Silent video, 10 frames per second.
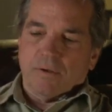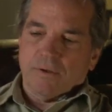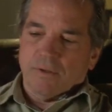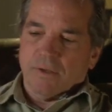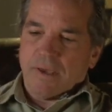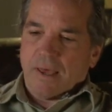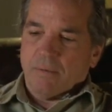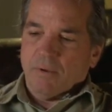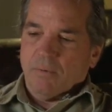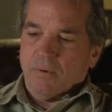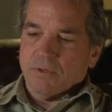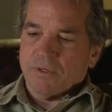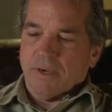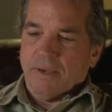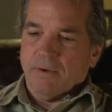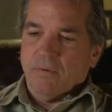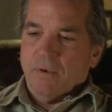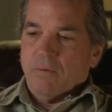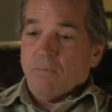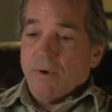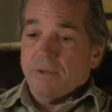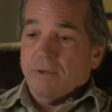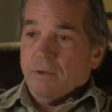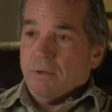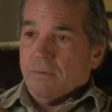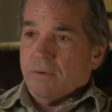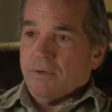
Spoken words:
to the Academy Awards, and I had rented a